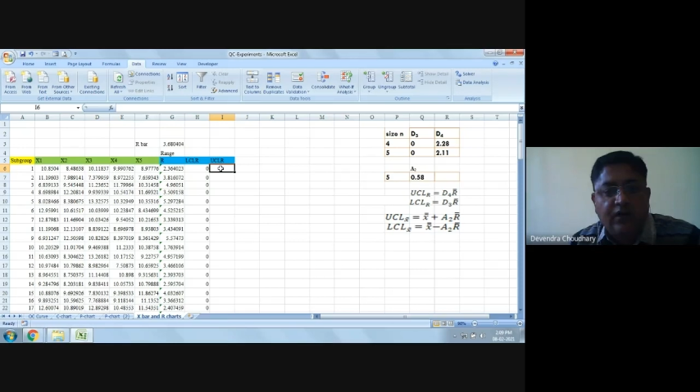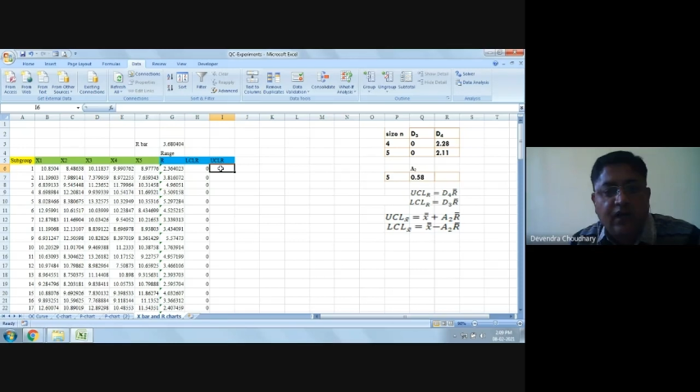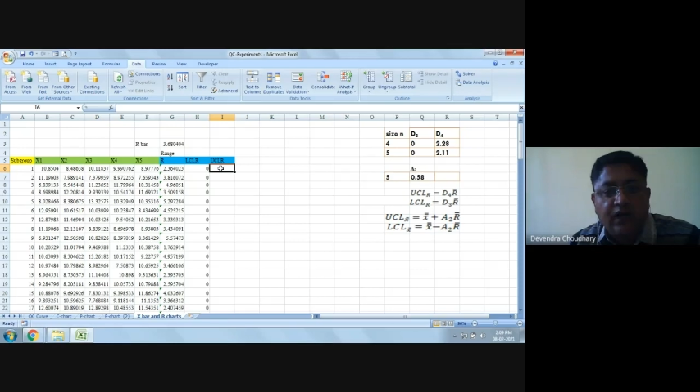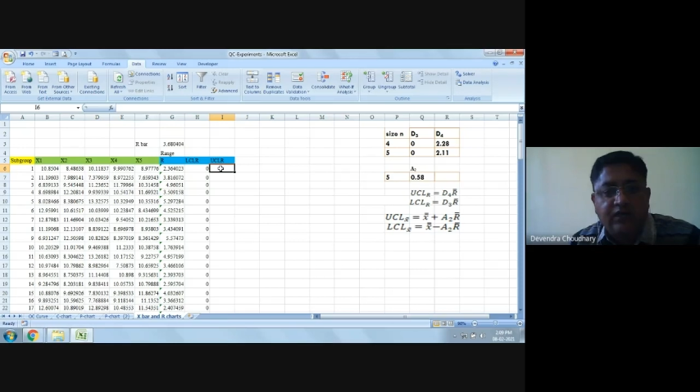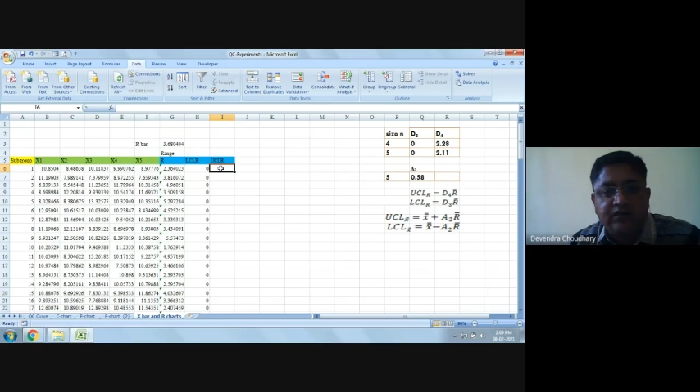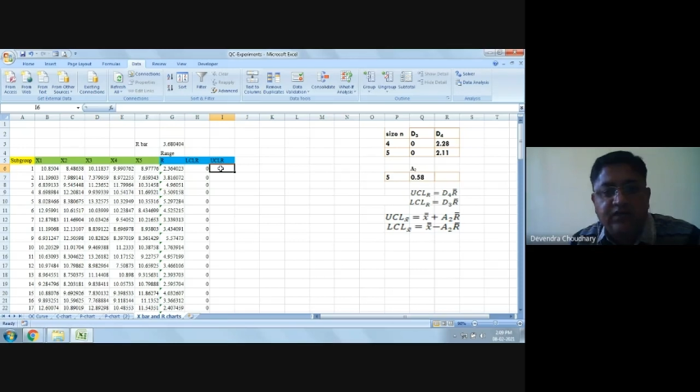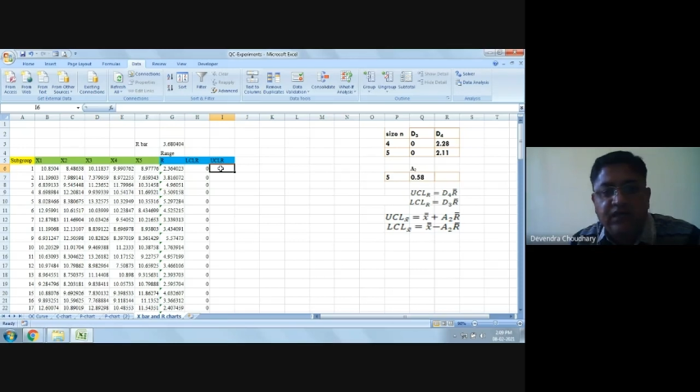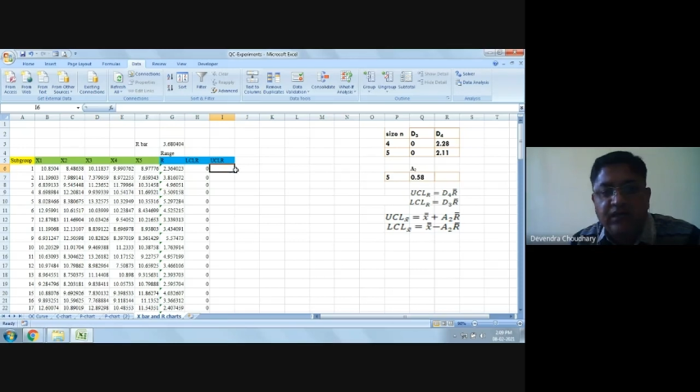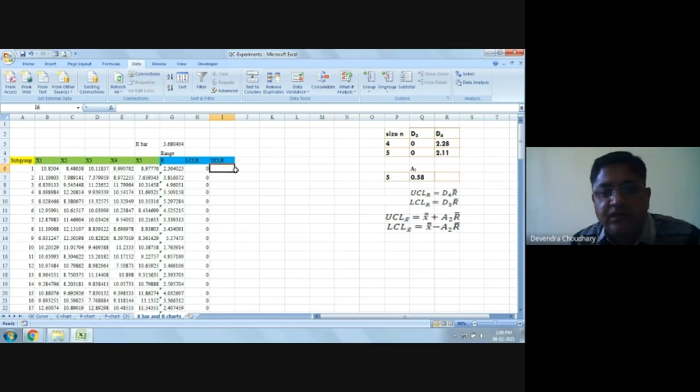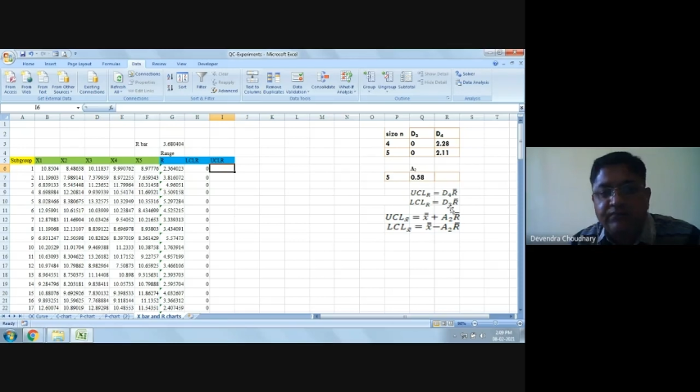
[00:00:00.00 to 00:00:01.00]
R
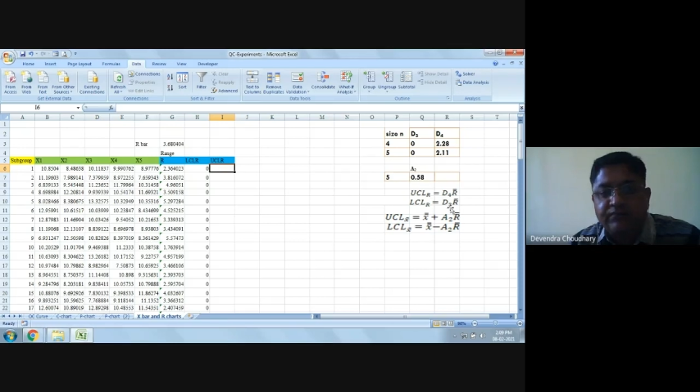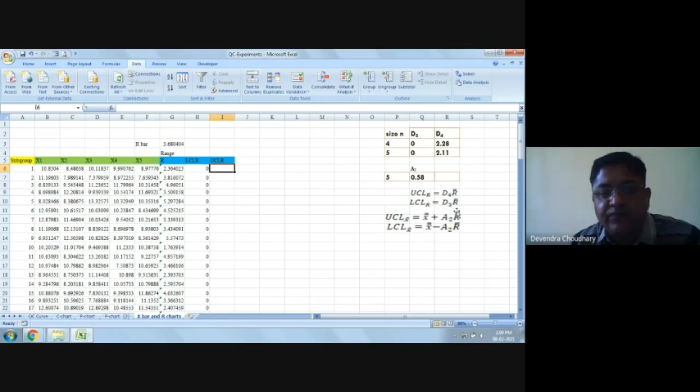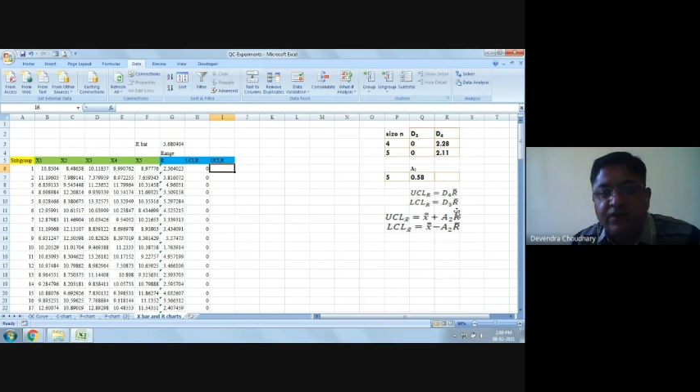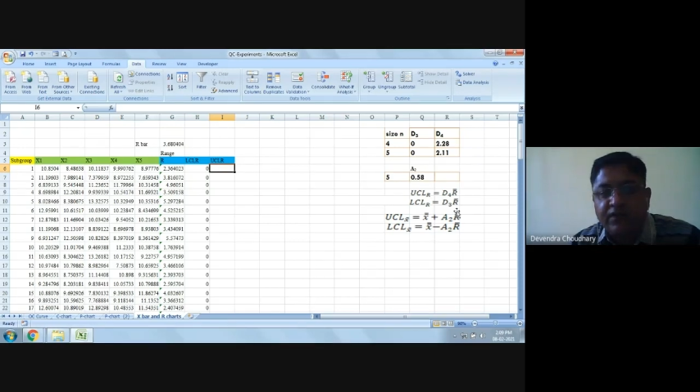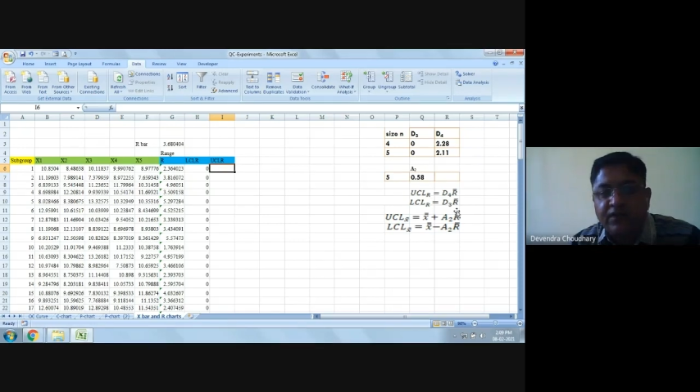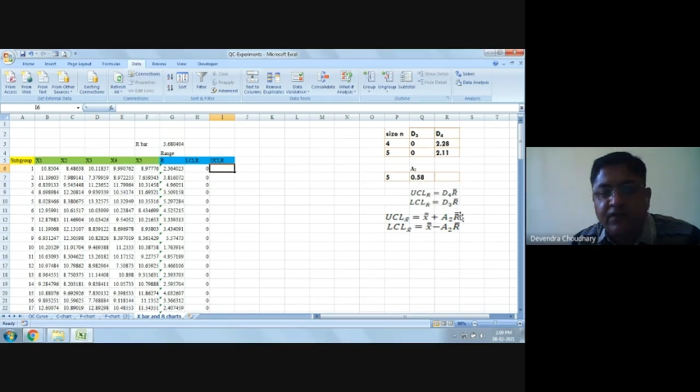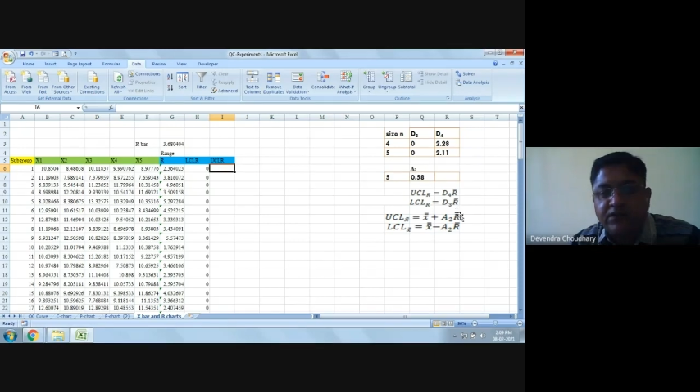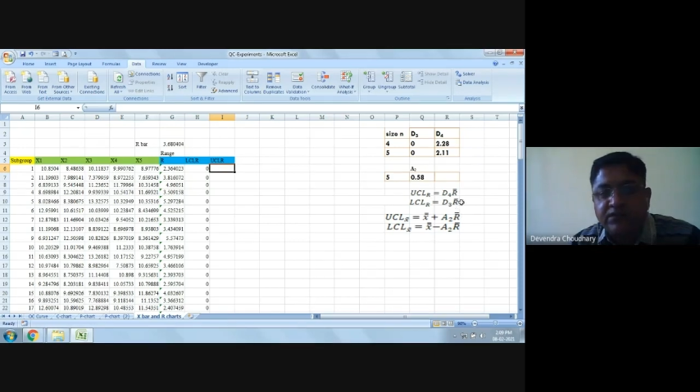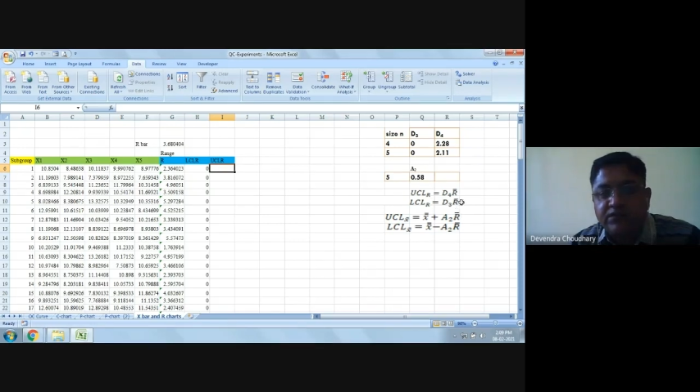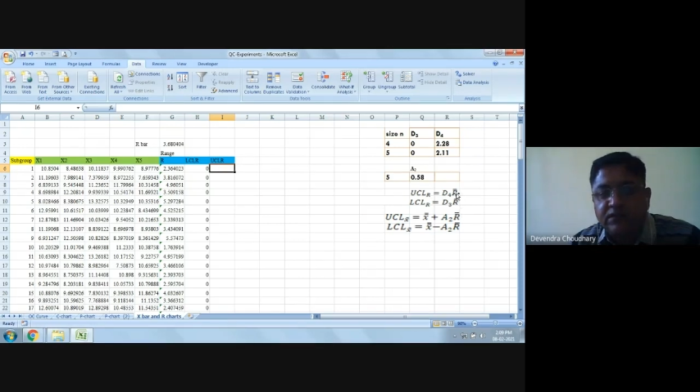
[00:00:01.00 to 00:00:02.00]
chart
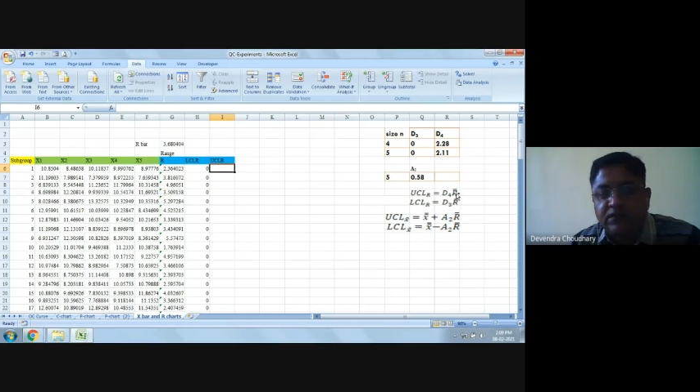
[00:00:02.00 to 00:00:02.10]
is